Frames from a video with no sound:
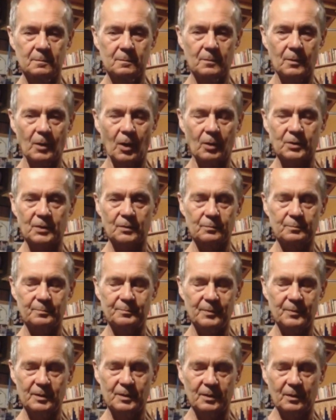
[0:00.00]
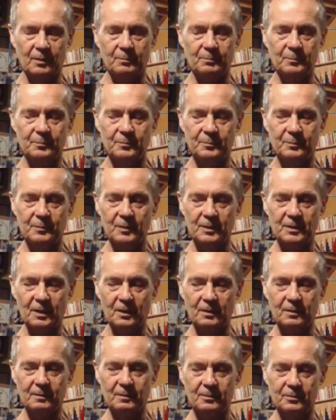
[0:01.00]
It's
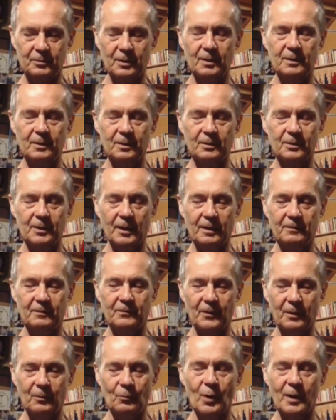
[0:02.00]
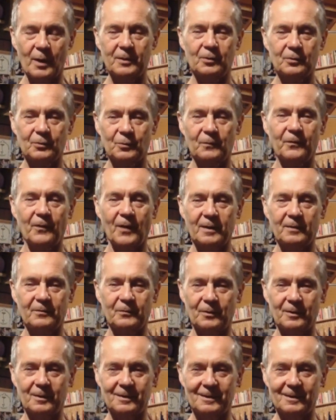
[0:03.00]
a really great thing. Why not to fight
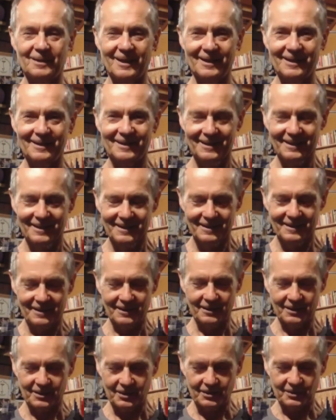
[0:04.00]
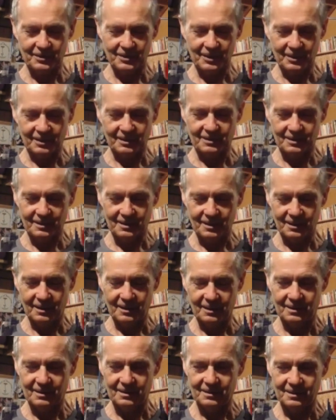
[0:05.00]
for it, right? Like in
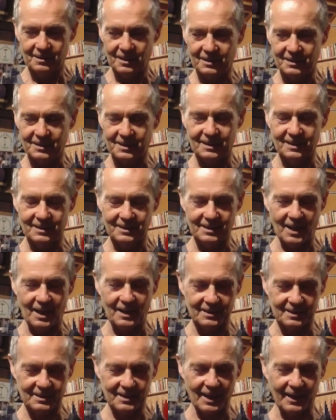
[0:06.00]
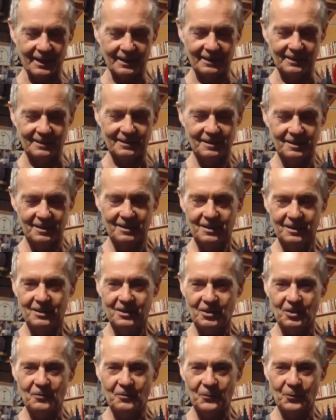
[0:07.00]
the Zen saying,
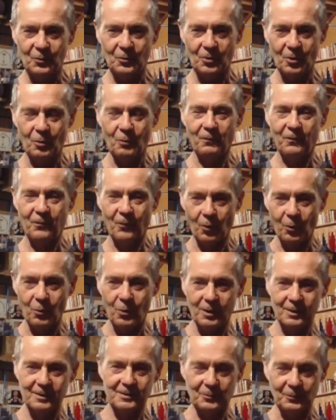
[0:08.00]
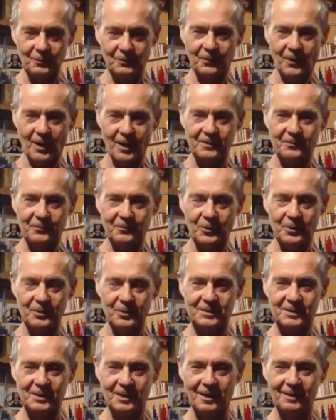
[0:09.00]
if you go forward, you fight for
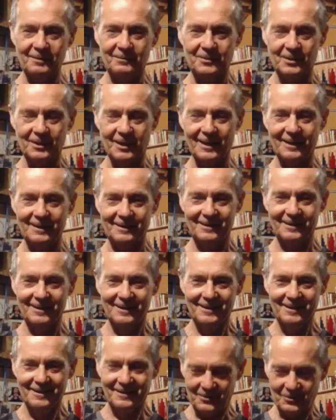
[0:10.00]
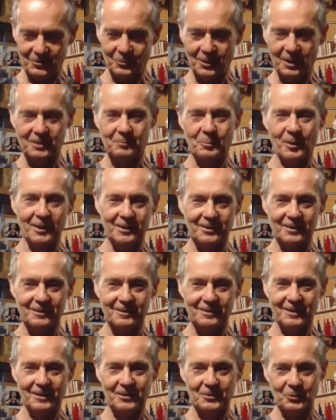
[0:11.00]
yourself, right? You get
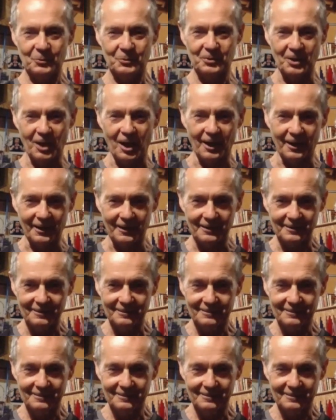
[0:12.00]
better and you die.